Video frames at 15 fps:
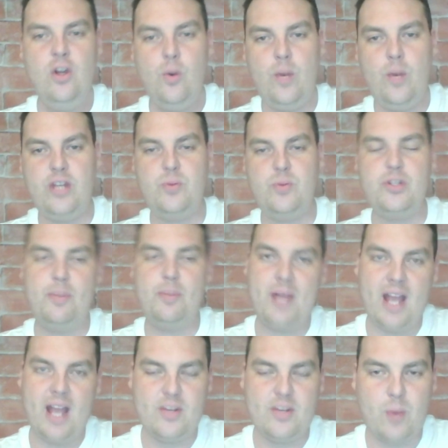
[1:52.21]
which was up
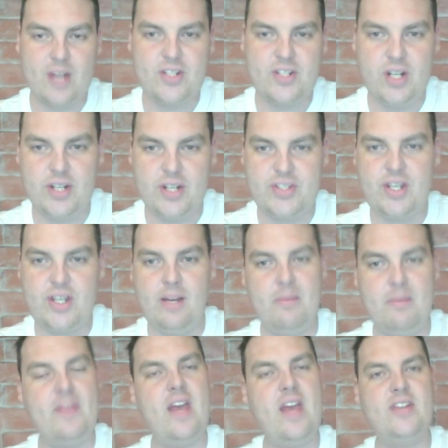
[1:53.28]
against West Coast at
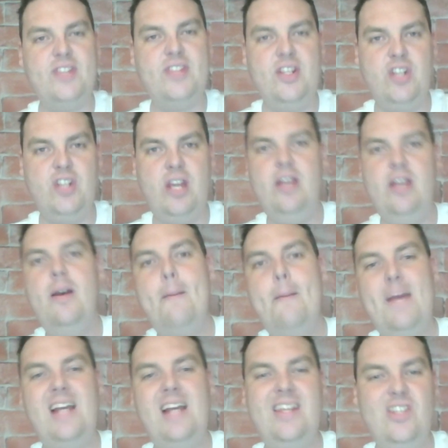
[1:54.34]
the SCG
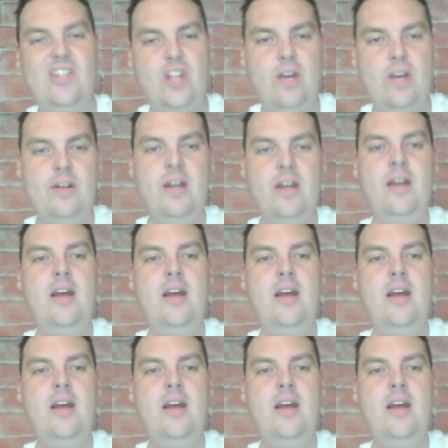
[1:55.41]
back in June.